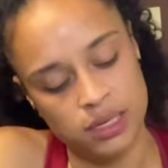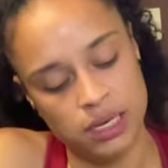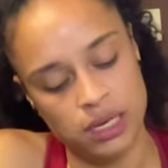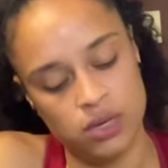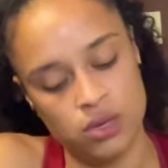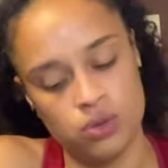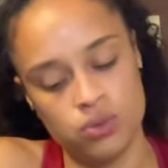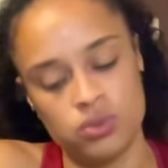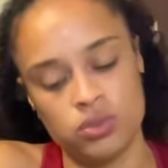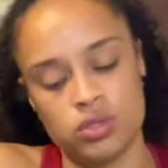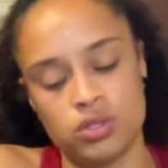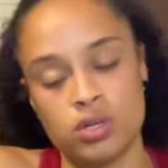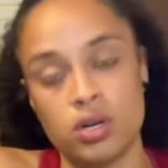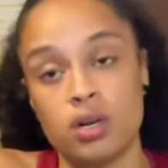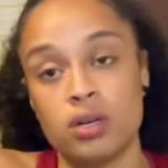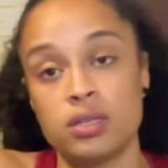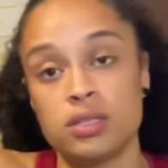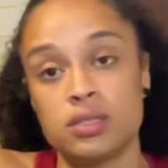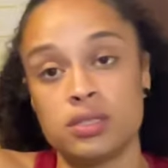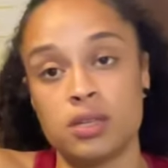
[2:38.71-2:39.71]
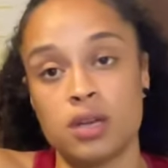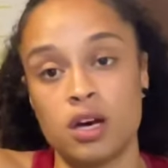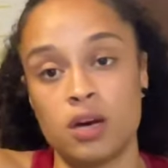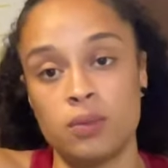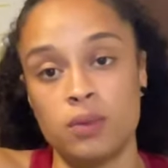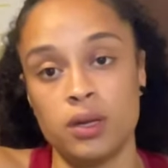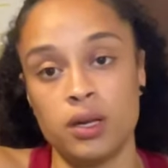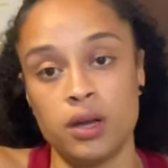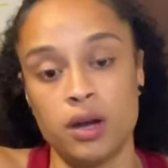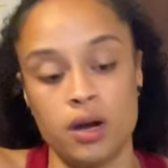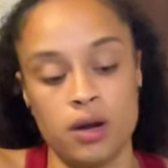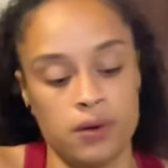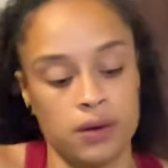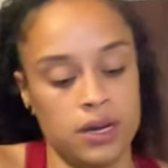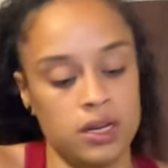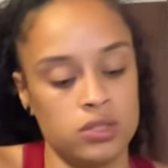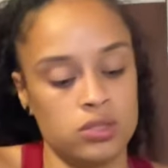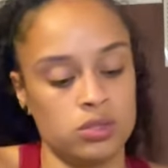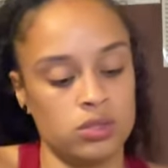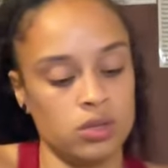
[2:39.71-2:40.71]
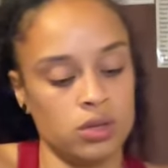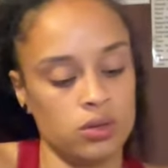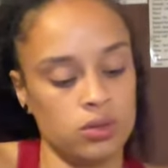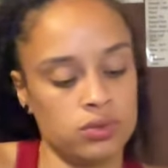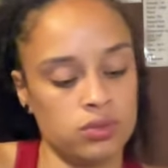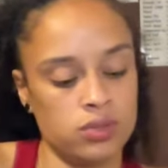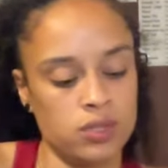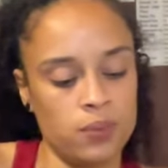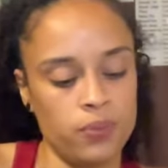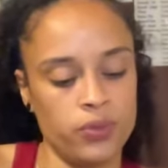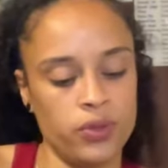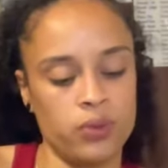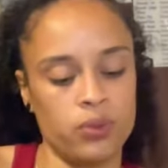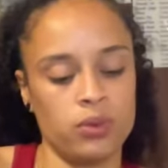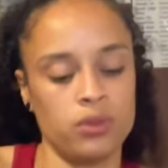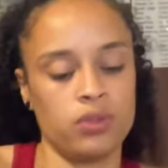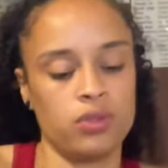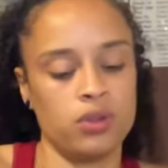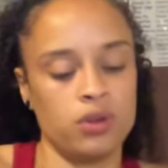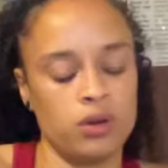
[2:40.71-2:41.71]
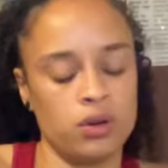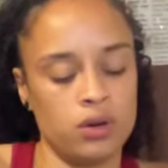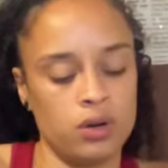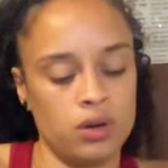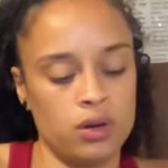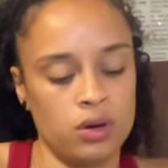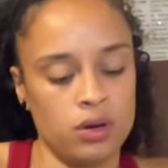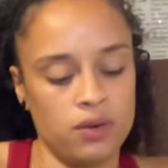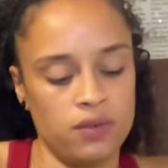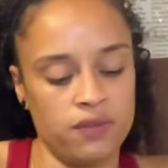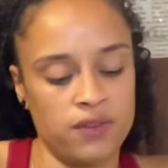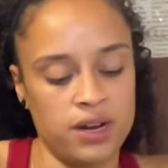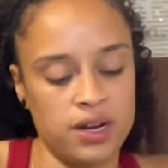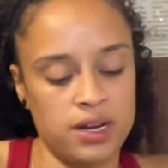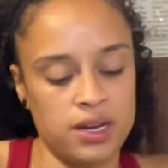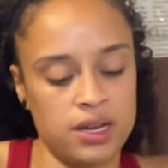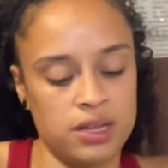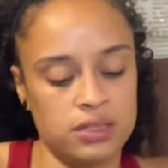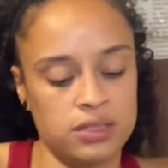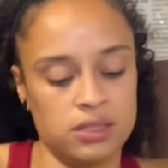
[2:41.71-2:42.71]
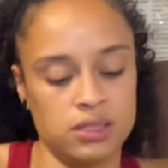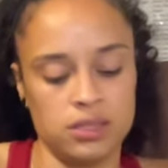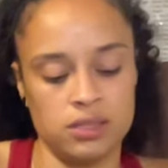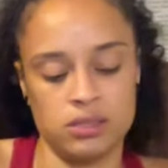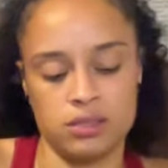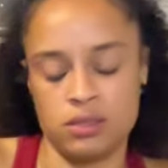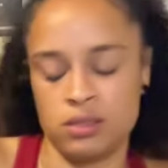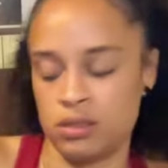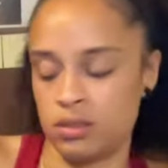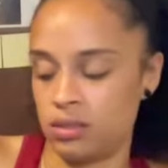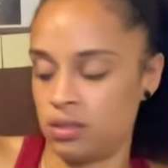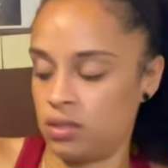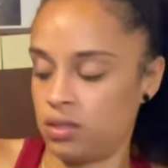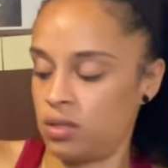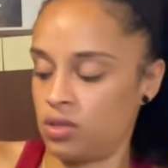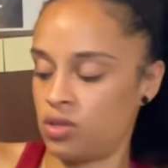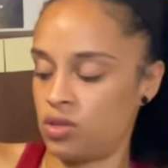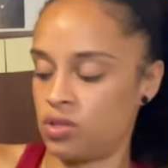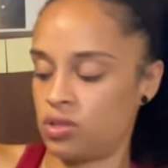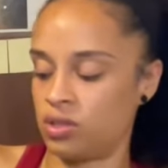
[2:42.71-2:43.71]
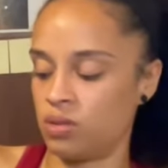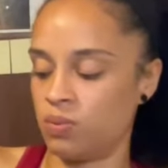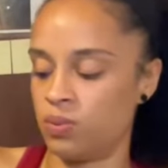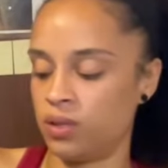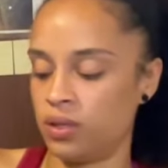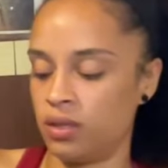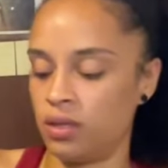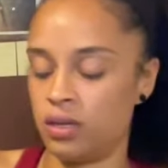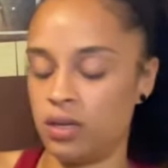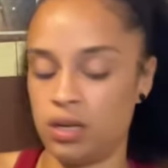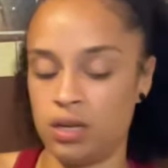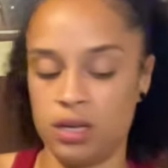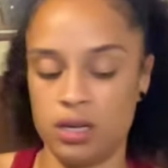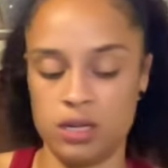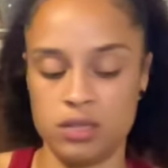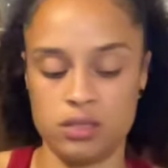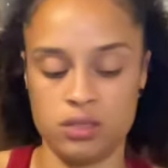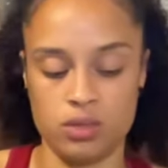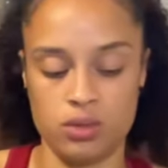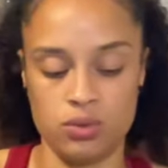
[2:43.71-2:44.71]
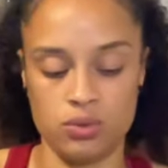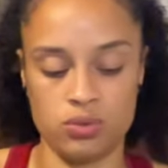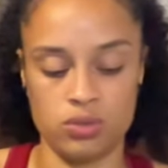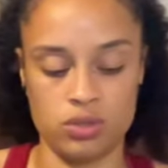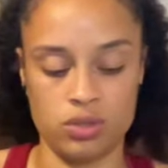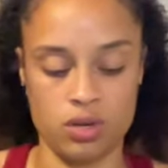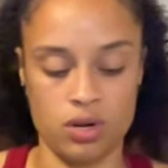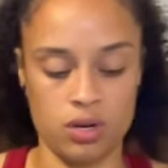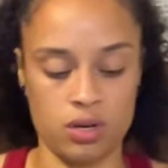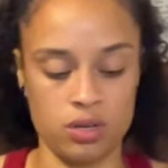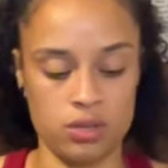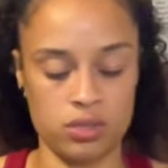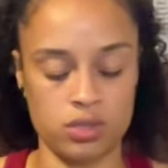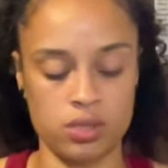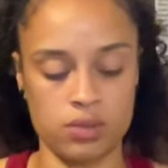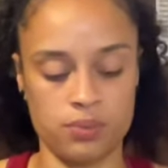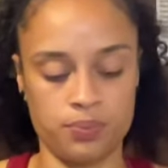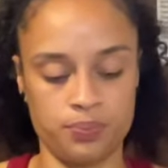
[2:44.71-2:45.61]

A new start is coming, all right? So something with your finances, your stability is a new start.